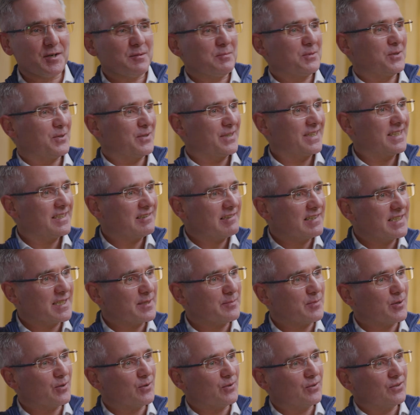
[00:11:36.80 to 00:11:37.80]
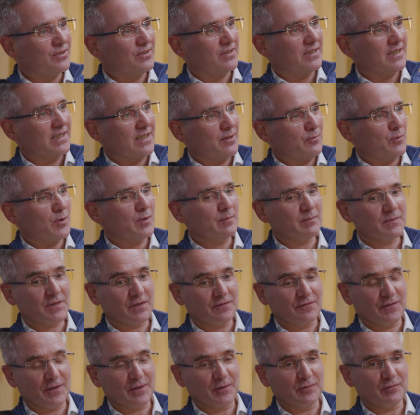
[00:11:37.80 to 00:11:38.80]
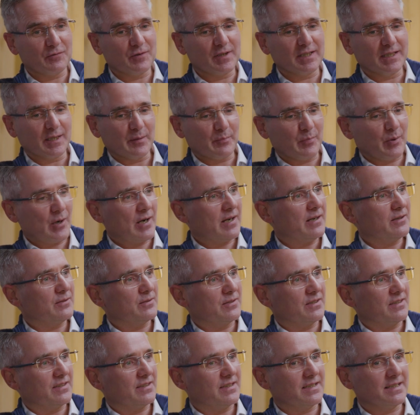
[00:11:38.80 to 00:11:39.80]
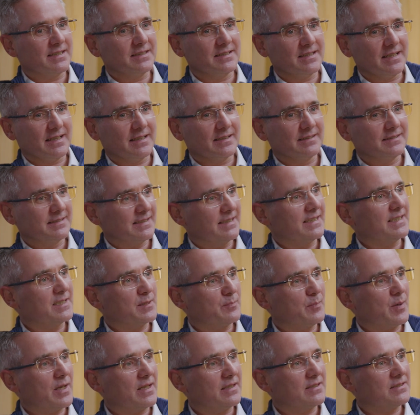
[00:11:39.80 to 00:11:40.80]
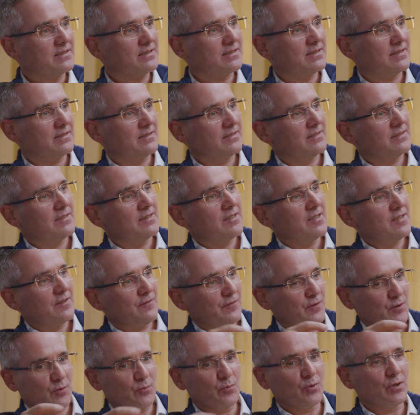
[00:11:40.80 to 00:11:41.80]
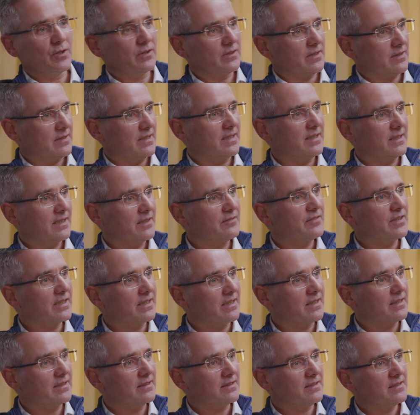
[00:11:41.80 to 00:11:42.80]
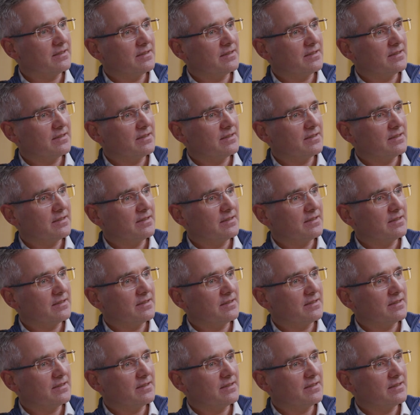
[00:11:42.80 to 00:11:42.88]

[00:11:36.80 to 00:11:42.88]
I'm not here anymore. And I want them to feel really proud that their dad did his best for the world that they're living in.